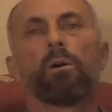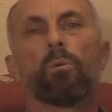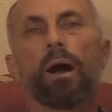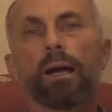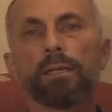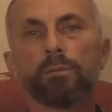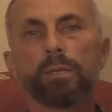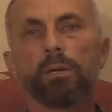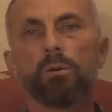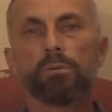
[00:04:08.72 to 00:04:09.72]
Why do
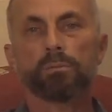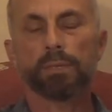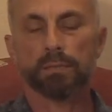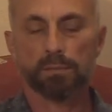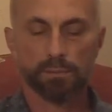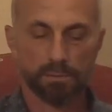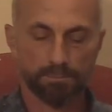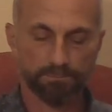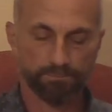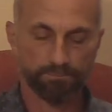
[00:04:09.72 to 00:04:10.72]
we hold myths?
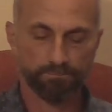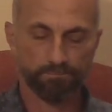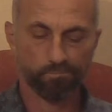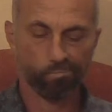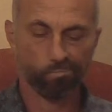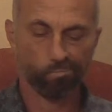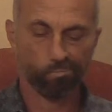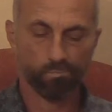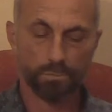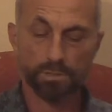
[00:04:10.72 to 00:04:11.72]

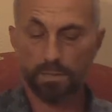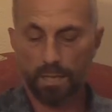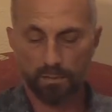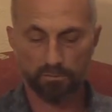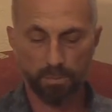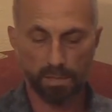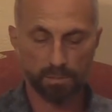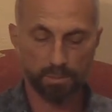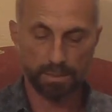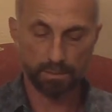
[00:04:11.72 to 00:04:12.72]
There's a lot of
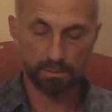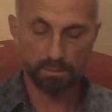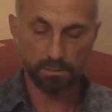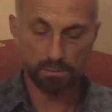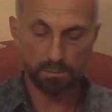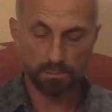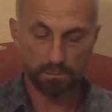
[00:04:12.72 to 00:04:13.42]
possible answers.